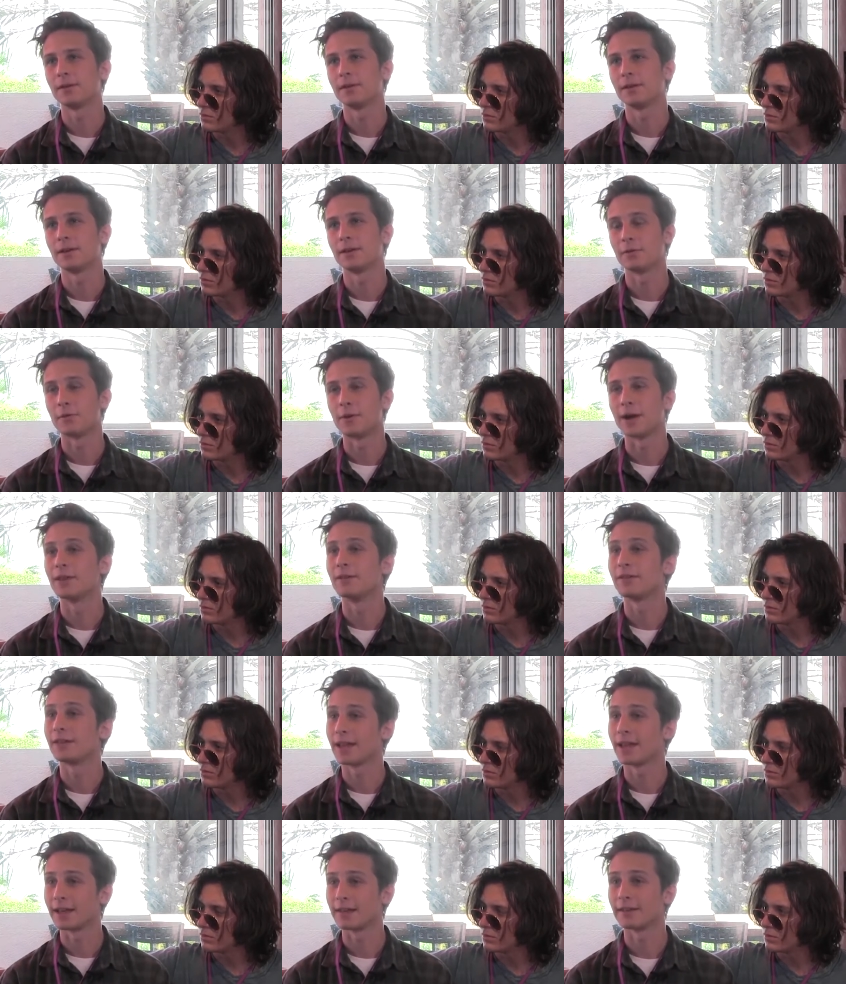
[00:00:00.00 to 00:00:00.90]
Speaker 1: in a way
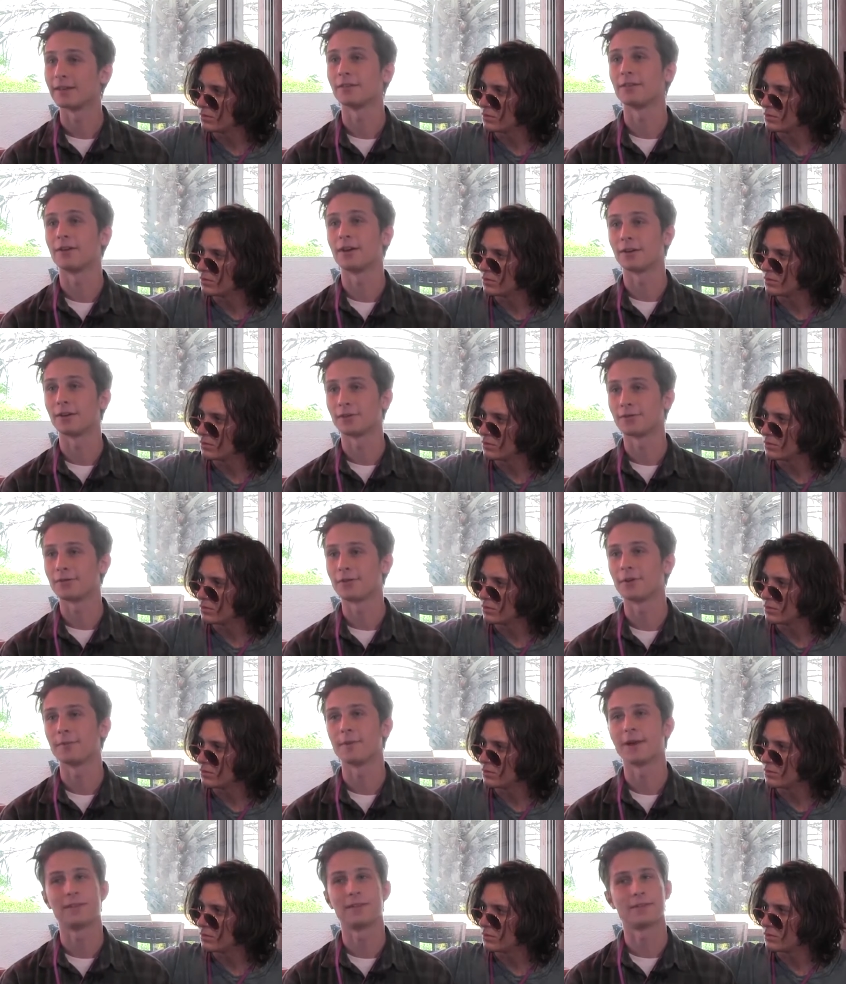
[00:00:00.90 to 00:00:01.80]
you can in a longer
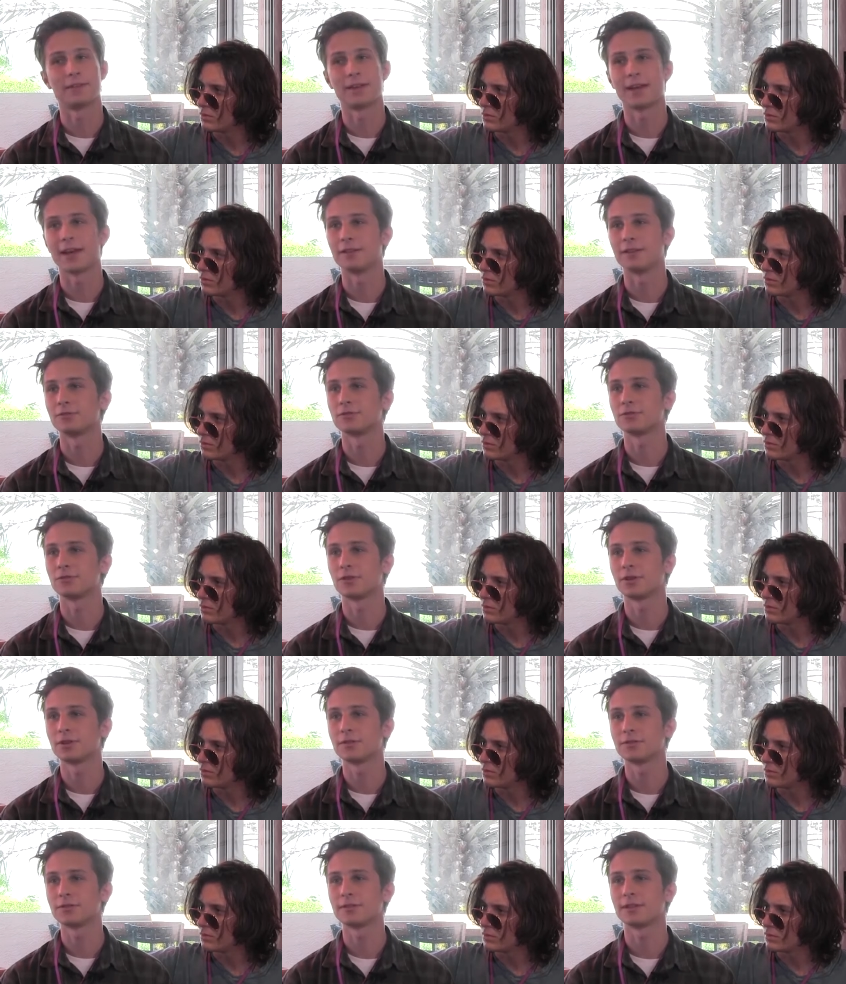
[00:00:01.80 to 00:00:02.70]
format that you can in
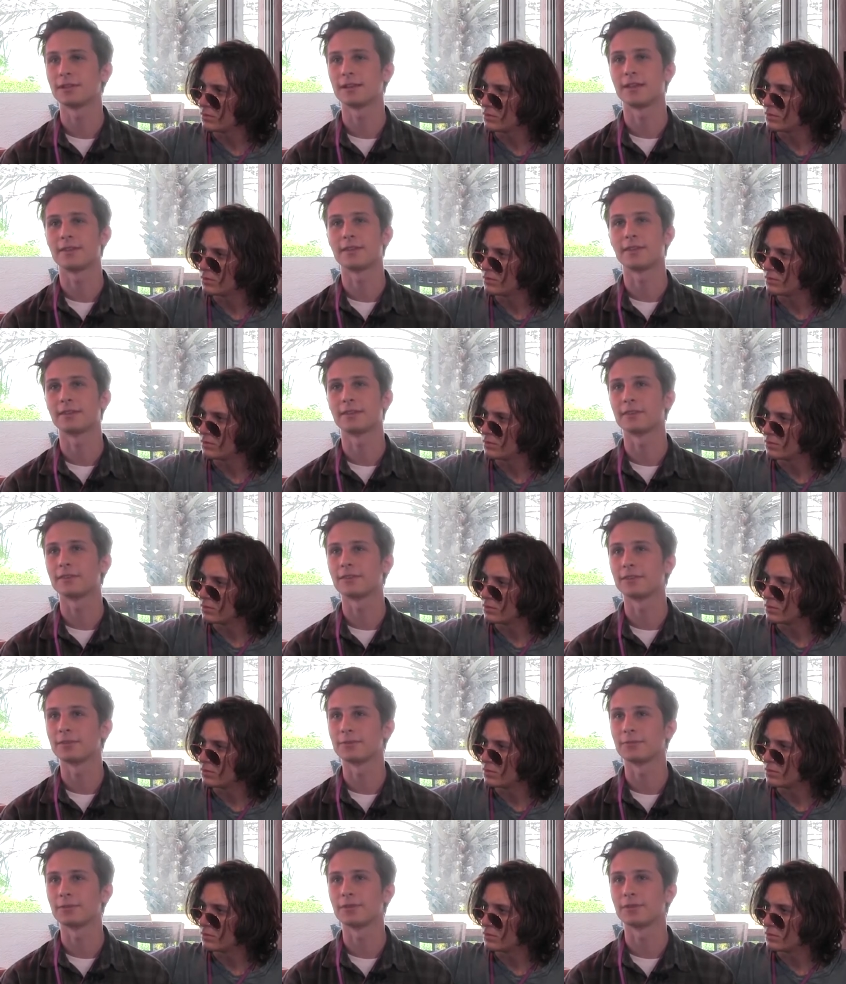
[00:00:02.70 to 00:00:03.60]
shorts. And I think okay.
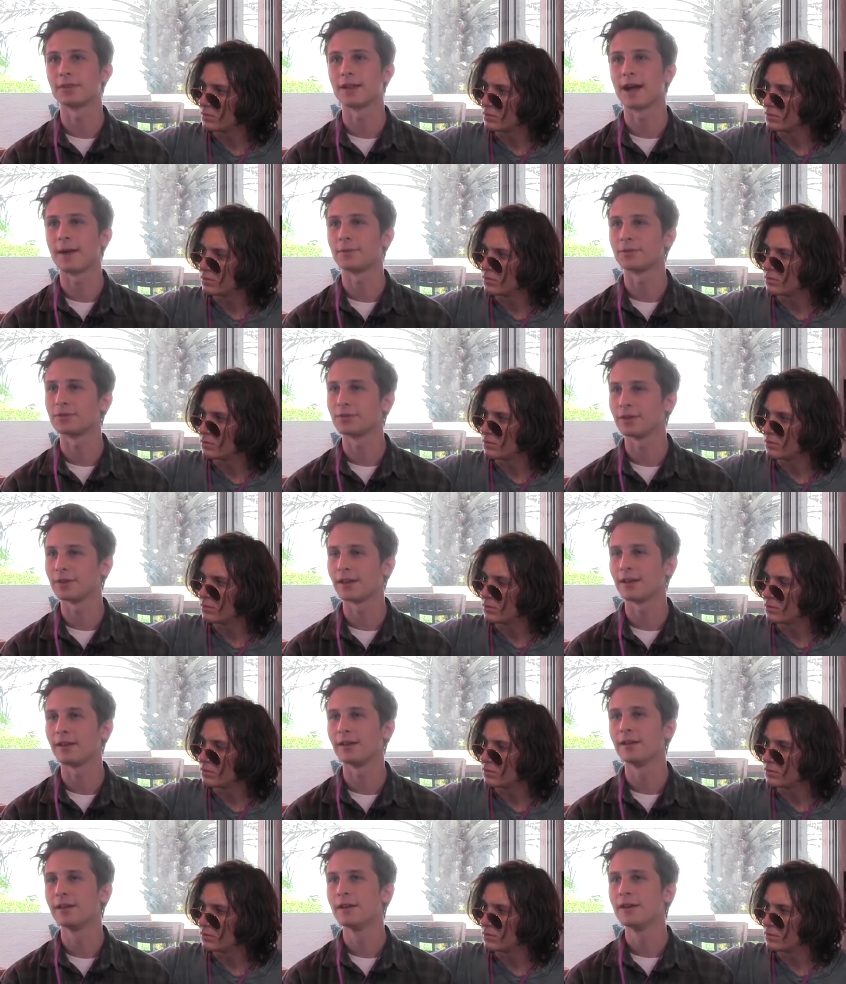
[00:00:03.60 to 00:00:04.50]
that this was an
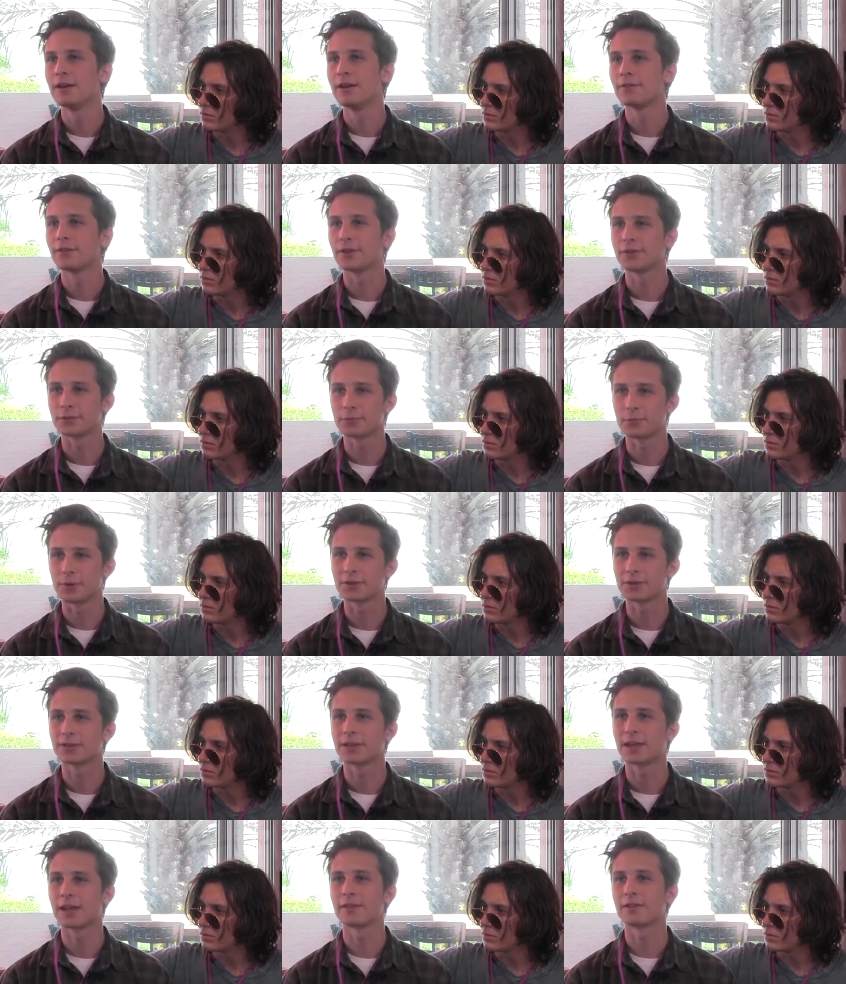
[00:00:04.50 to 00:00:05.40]
opportunity for us to
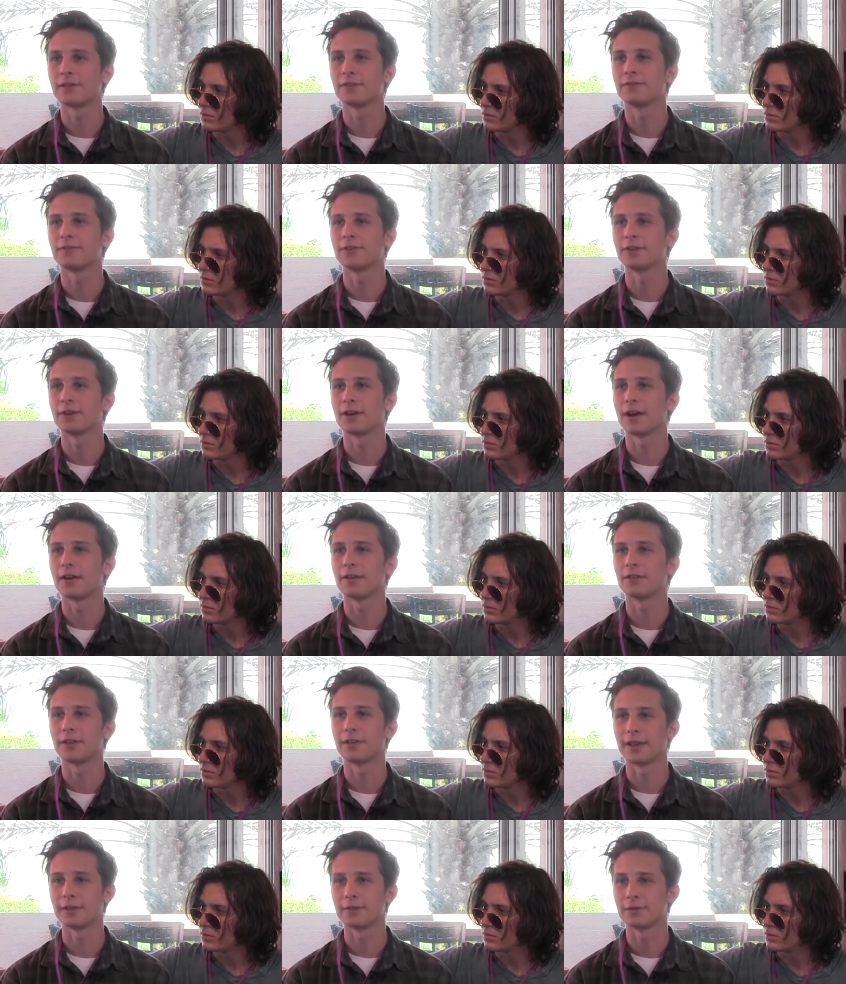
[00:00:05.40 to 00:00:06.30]
work together and figure
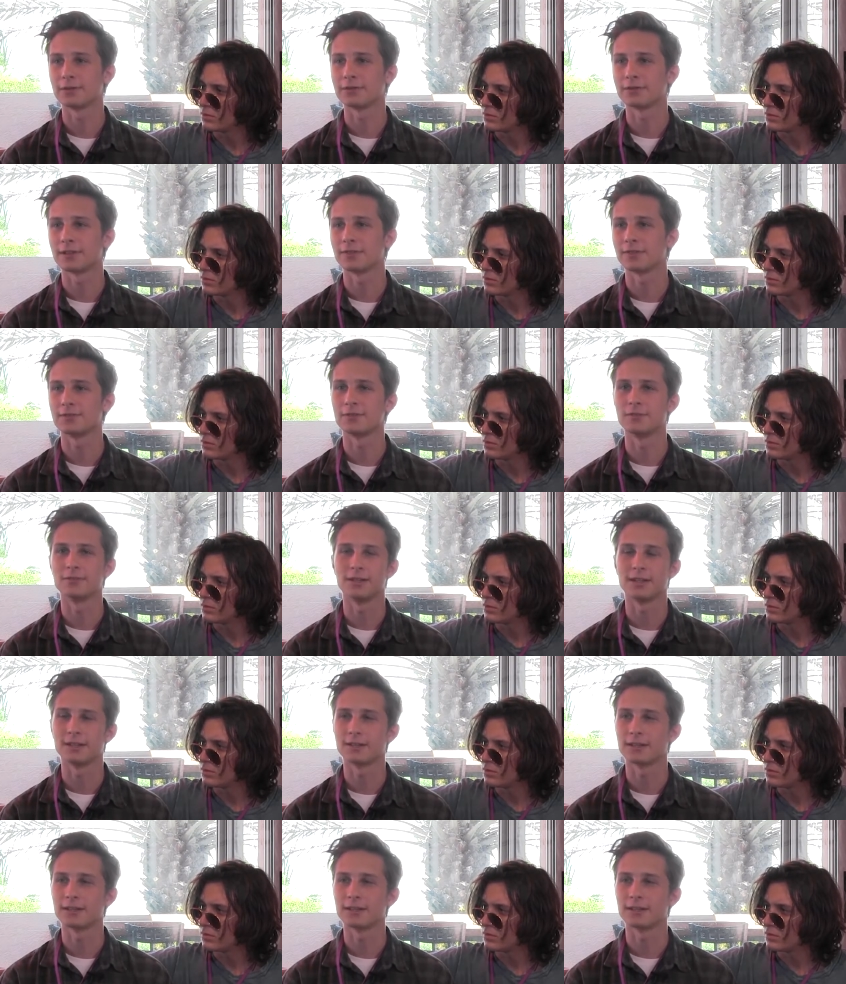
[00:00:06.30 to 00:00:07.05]
out a language that's unique